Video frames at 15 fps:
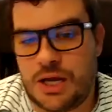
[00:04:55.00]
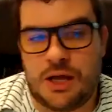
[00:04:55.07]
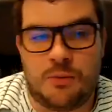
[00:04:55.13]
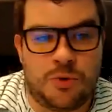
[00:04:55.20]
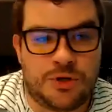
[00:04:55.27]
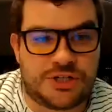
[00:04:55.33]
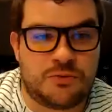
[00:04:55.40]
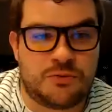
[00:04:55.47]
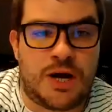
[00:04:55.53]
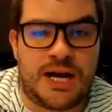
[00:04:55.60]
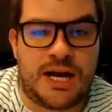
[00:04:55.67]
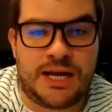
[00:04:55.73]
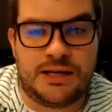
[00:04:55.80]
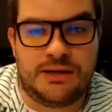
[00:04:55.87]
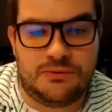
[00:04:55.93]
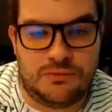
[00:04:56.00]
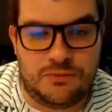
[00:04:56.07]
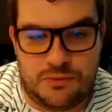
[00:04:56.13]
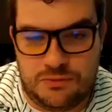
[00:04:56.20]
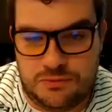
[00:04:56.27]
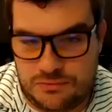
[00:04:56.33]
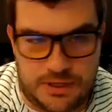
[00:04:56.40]
which is why
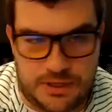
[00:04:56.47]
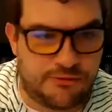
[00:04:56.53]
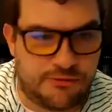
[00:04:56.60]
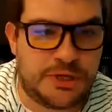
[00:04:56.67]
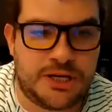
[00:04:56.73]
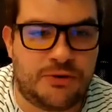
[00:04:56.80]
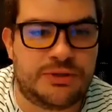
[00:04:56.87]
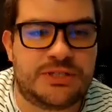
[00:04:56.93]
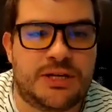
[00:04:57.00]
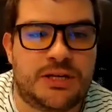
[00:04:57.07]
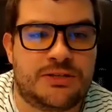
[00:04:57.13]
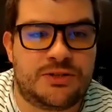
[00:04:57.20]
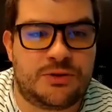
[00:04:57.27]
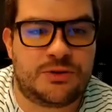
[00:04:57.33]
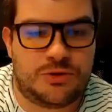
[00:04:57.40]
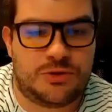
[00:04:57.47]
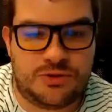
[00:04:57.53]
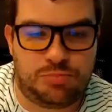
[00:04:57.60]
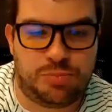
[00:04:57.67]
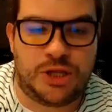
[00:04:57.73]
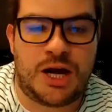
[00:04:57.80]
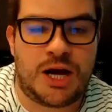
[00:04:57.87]
everybody always says,
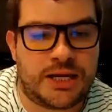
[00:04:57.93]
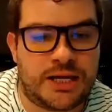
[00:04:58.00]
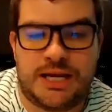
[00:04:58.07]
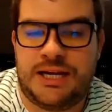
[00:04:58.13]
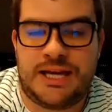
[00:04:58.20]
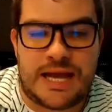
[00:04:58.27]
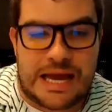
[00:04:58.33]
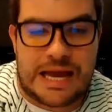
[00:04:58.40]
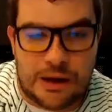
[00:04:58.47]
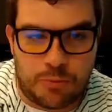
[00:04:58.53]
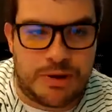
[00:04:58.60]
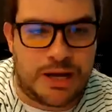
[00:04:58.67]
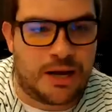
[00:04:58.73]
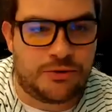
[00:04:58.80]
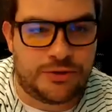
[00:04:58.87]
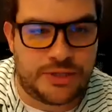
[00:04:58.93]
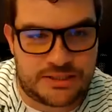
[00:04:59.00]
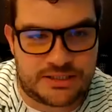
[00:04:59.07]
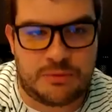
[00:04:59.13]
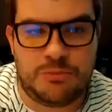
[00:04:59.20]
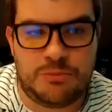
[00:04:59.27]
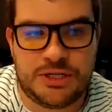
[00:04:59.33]
block any outbound
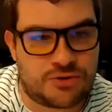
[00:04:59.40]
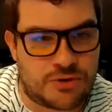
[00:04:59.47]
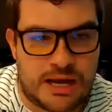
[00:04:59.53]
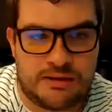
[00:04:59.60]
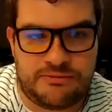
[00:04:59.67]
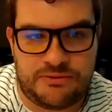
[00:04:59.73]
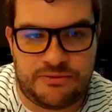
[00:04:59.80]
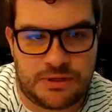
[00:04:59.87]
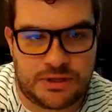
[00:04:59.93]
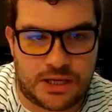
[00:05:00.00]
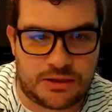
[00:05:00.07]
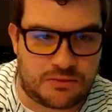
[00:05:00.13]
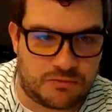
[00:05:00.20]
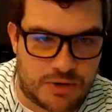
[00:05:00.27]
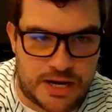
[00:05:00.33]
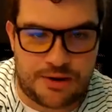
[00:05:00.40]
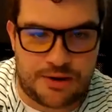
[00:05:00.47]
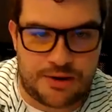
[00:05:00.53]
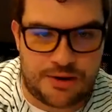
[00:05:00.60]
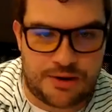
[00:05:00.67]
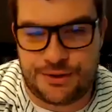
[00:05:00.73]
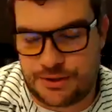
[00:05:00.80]
SMB traffic at the
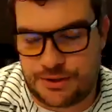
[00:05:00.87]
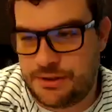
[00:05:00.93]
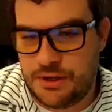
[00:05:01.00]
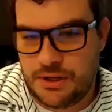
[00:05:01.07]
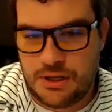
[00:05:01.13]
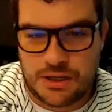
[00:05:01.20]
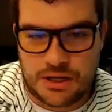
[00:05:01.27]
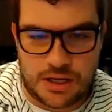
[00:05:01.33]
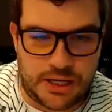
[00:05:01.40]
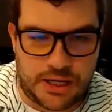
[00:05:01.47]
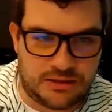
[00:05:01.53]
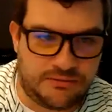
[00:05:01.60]
router, at the